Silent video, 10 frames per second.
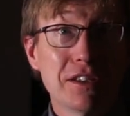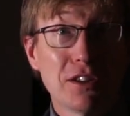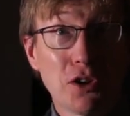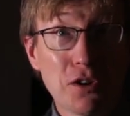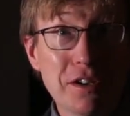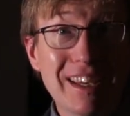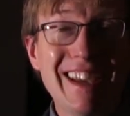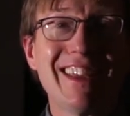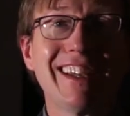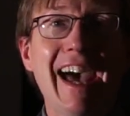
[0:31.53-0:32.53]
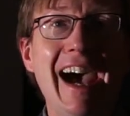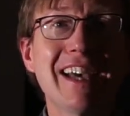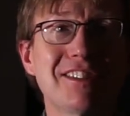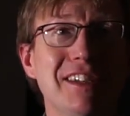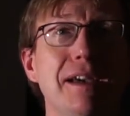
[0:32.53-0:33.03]
learned in the
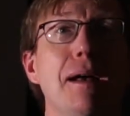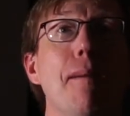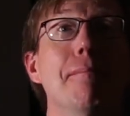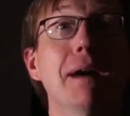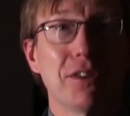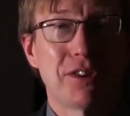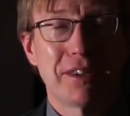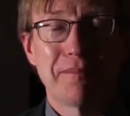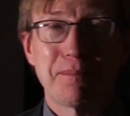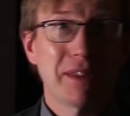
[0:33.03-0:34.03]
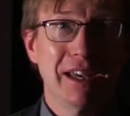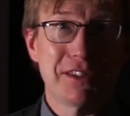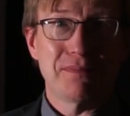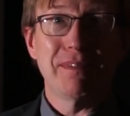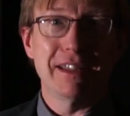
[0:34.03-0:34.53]
last month.
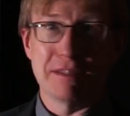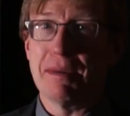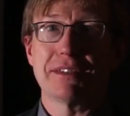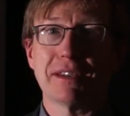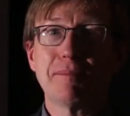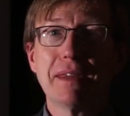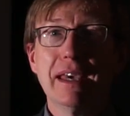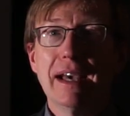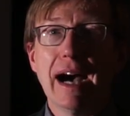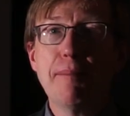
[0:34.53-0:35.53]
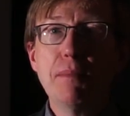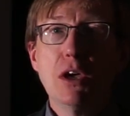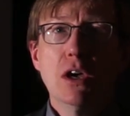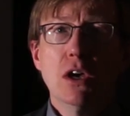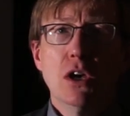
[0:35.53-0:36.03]
It's amazing.
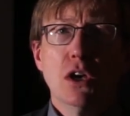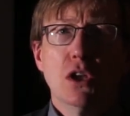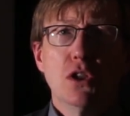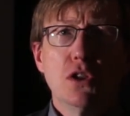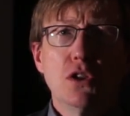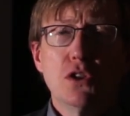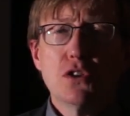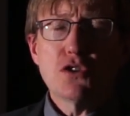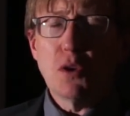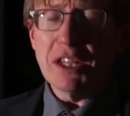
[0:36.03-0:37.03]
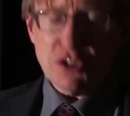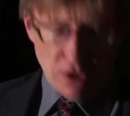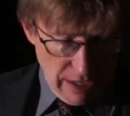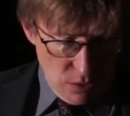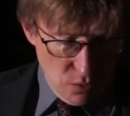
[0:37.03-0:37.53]
So let's
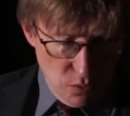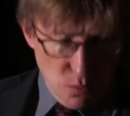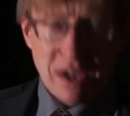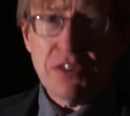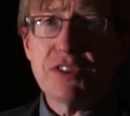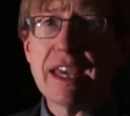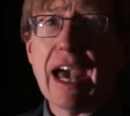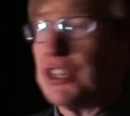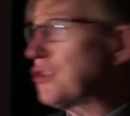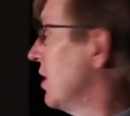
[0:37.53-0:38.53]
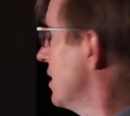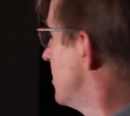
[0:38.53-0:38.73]
start out with the asteroids.